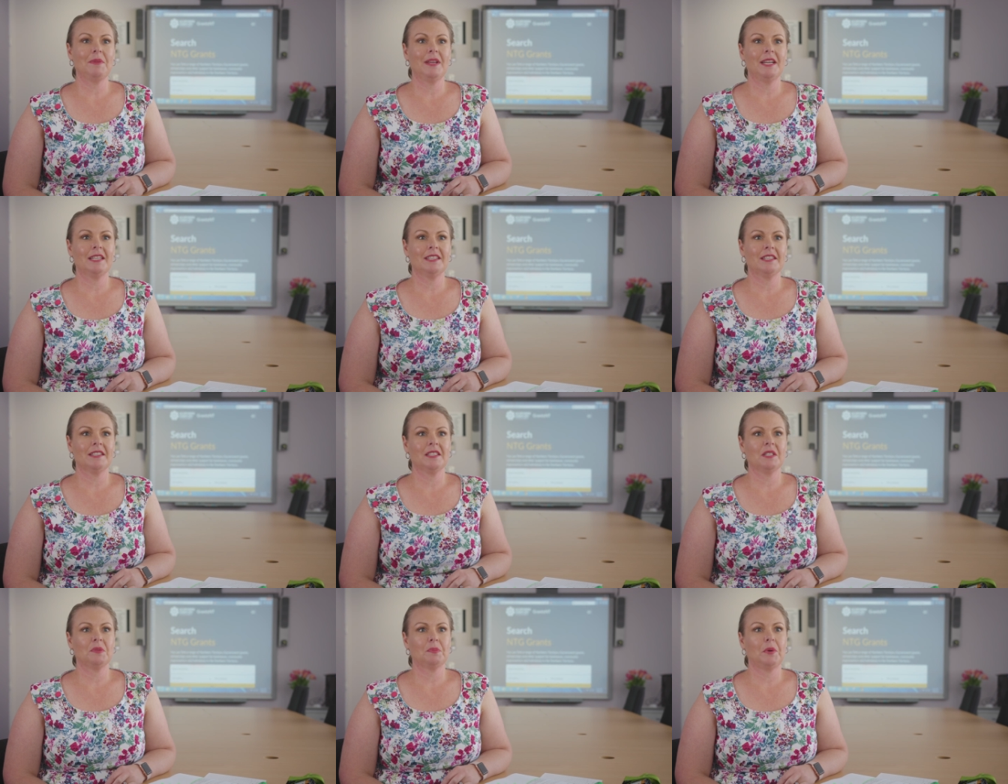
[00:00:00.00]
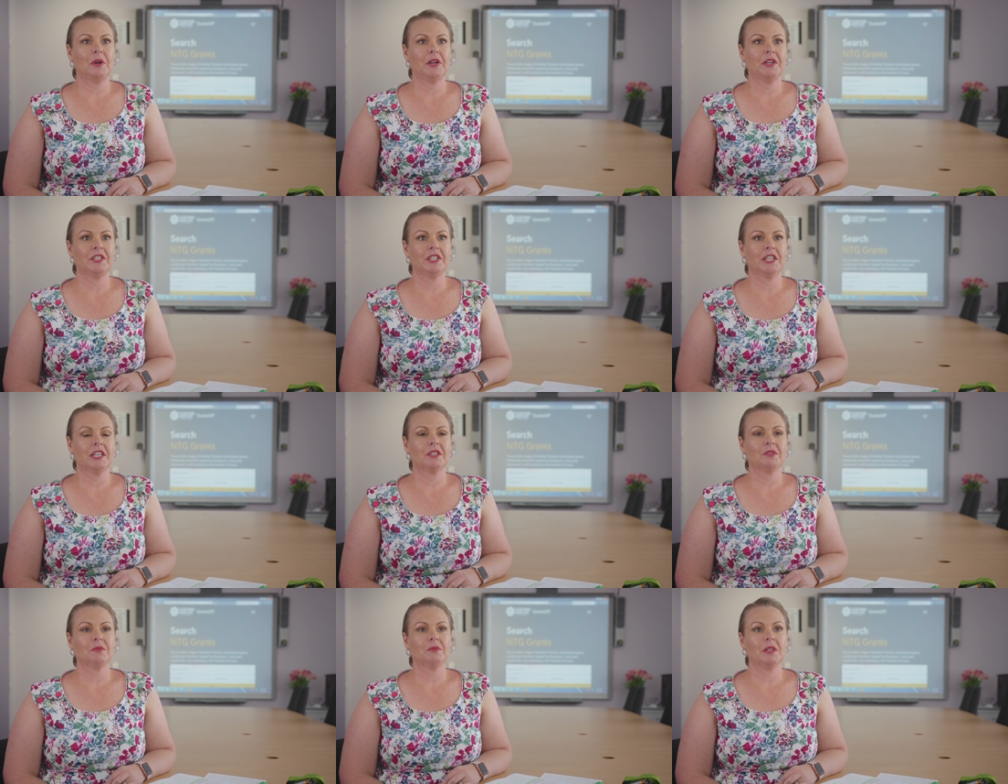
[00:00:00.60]
managed this
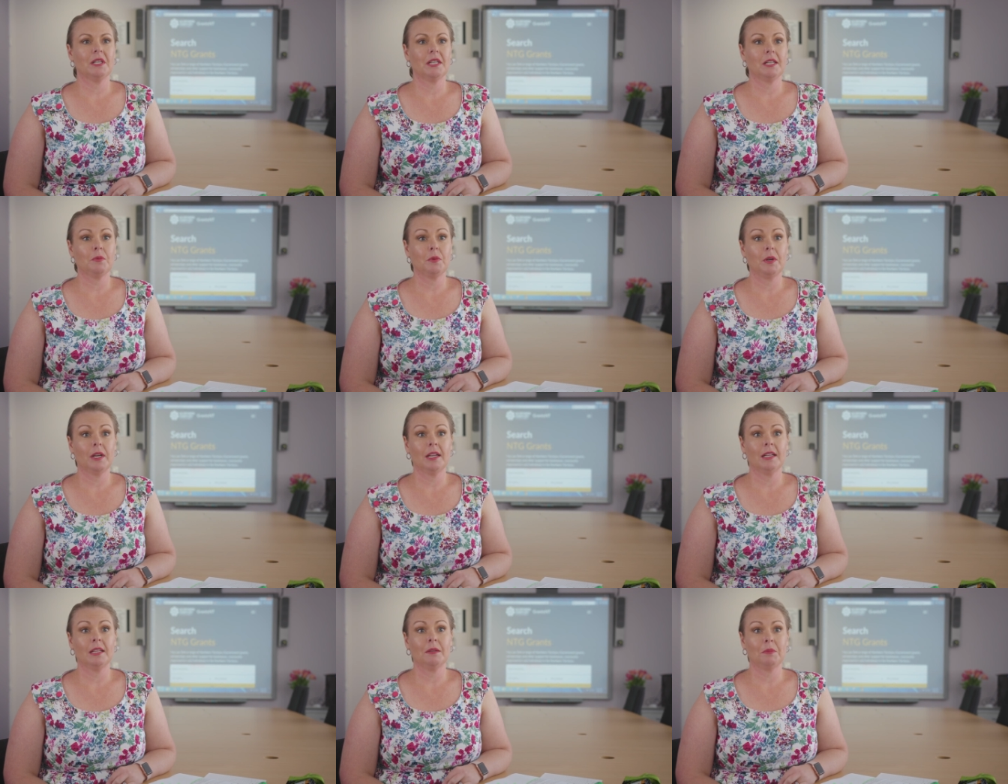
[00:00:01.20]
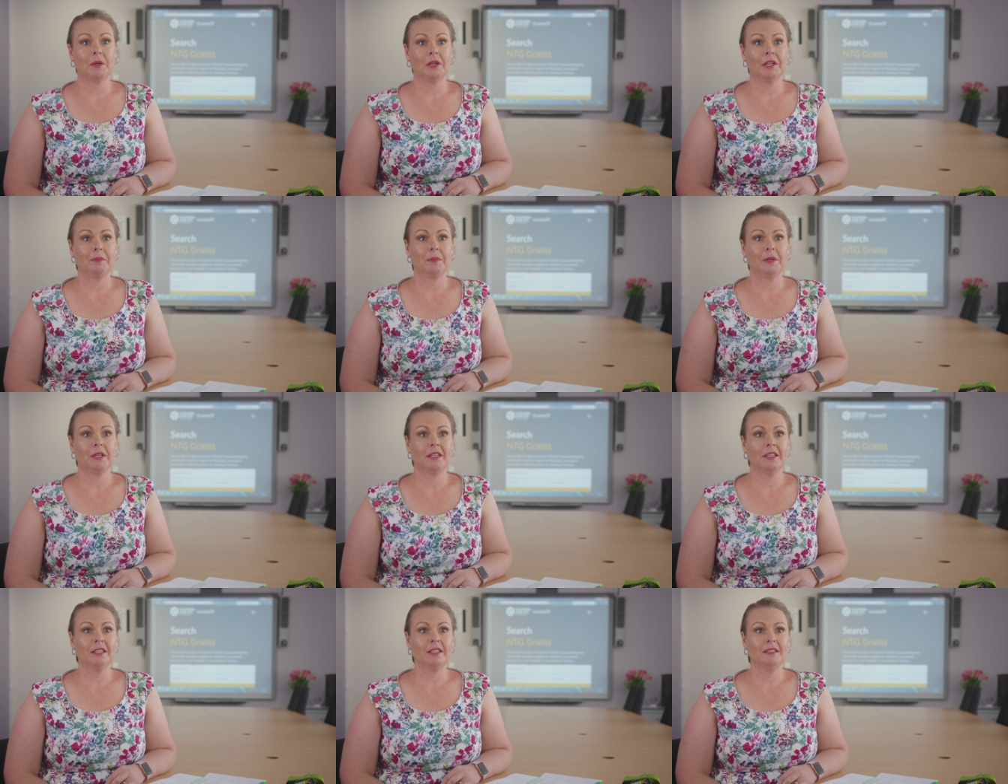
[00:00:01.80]
project really well, in my
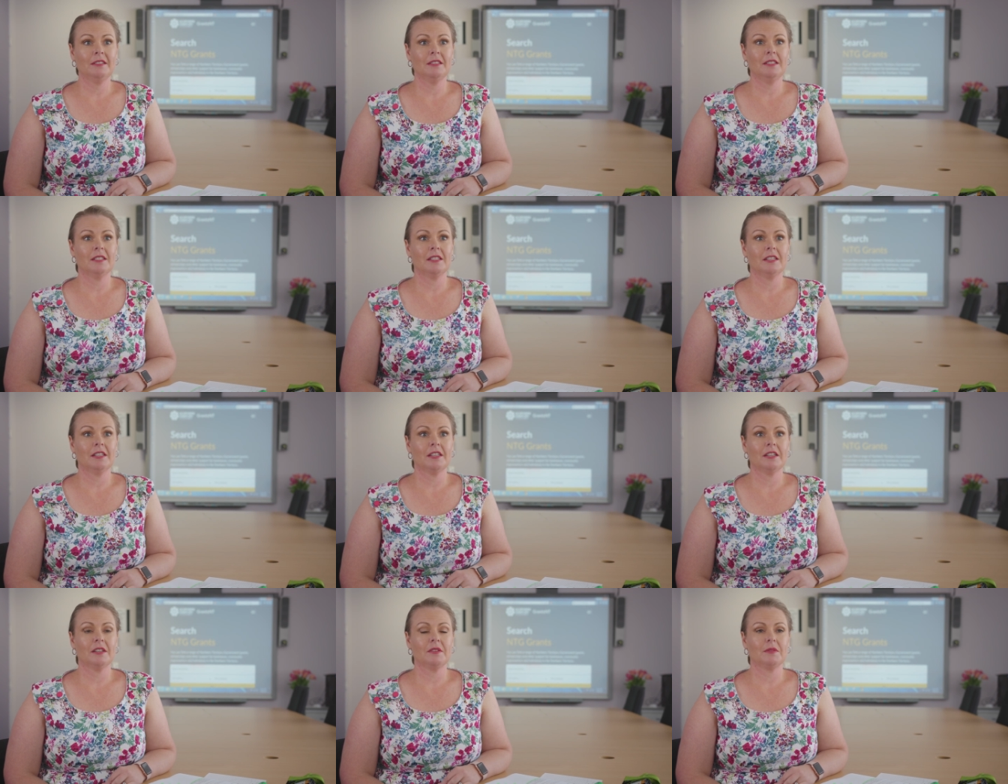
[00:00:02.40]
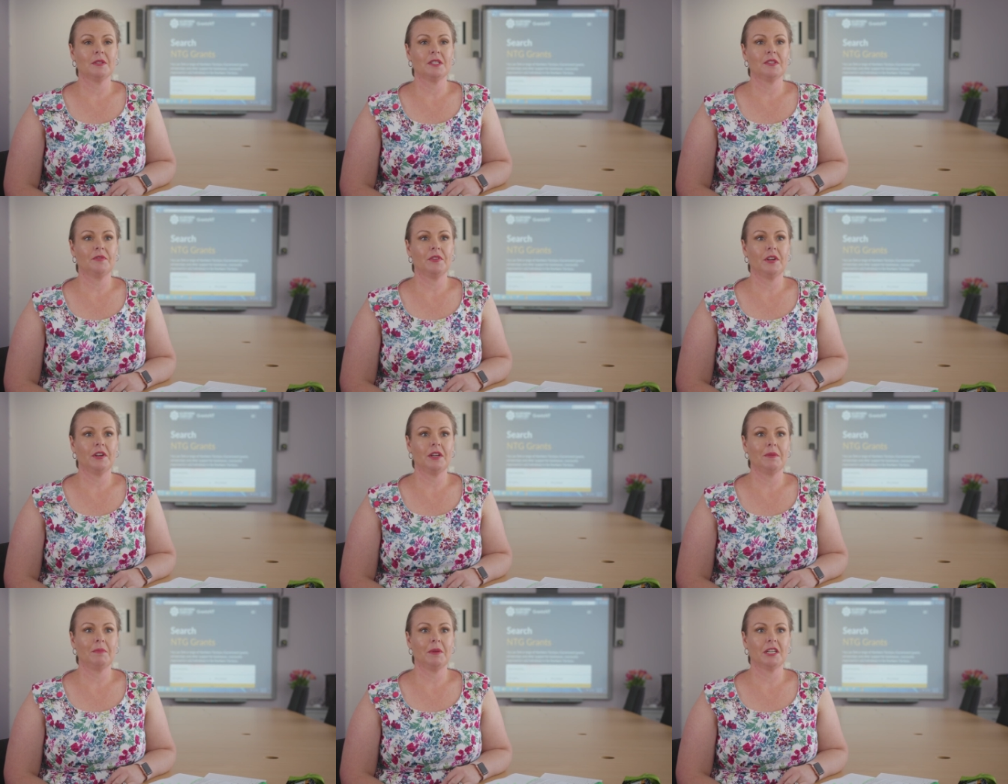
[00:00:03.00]
opinion. So it was
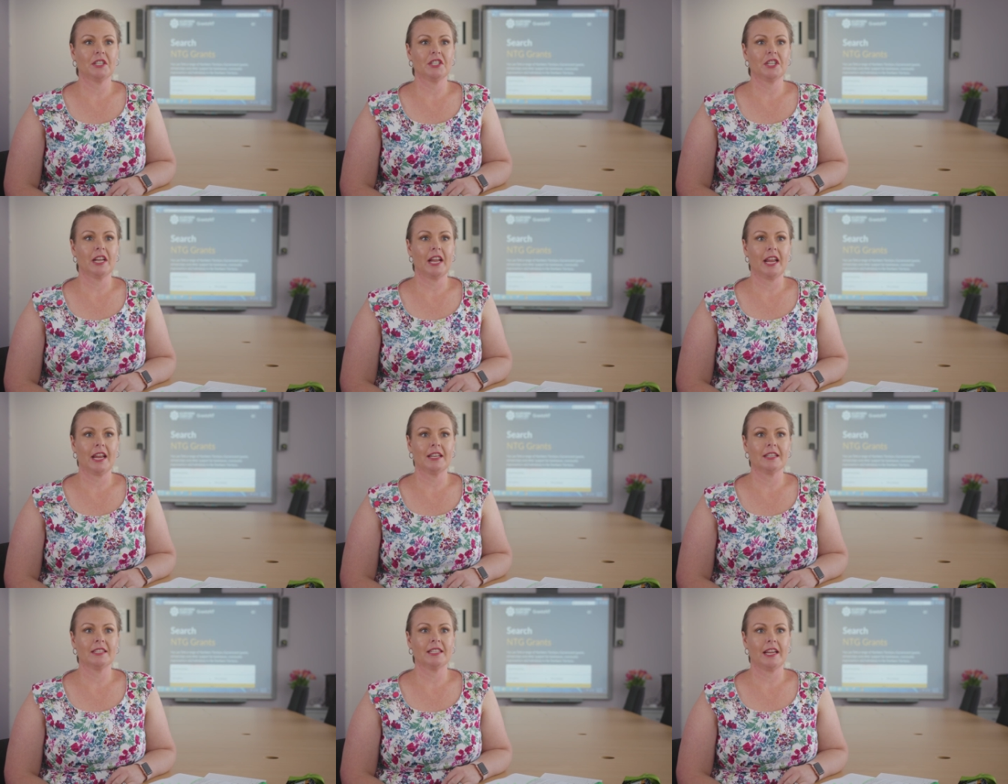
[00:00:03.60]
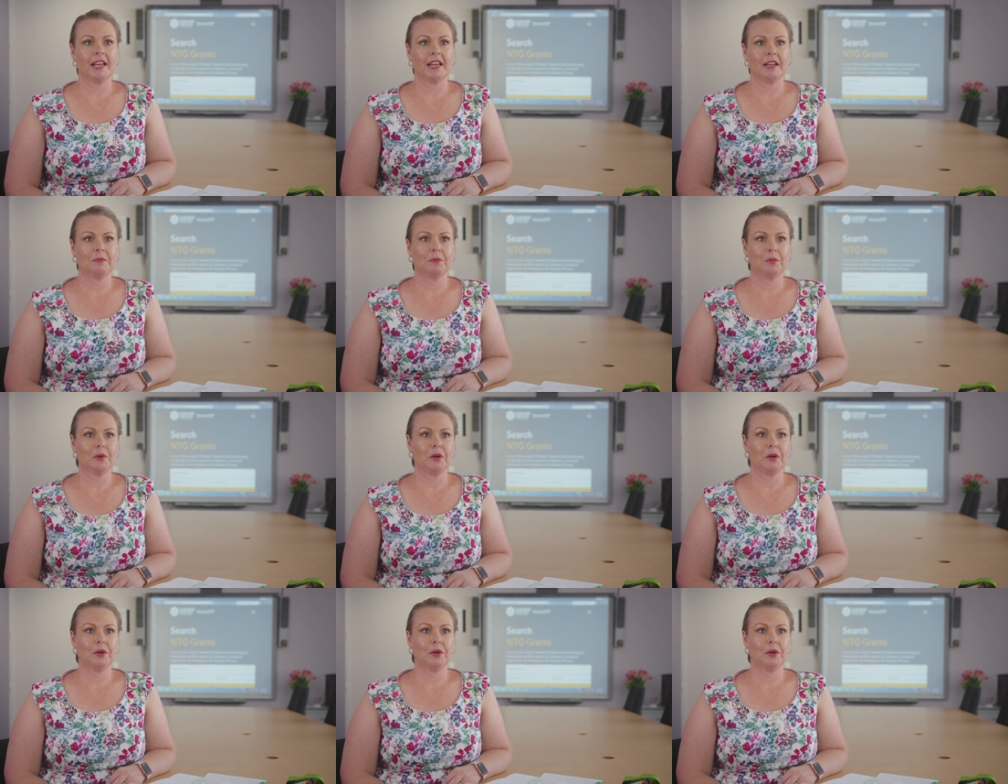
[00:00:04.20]
very much an end-to-end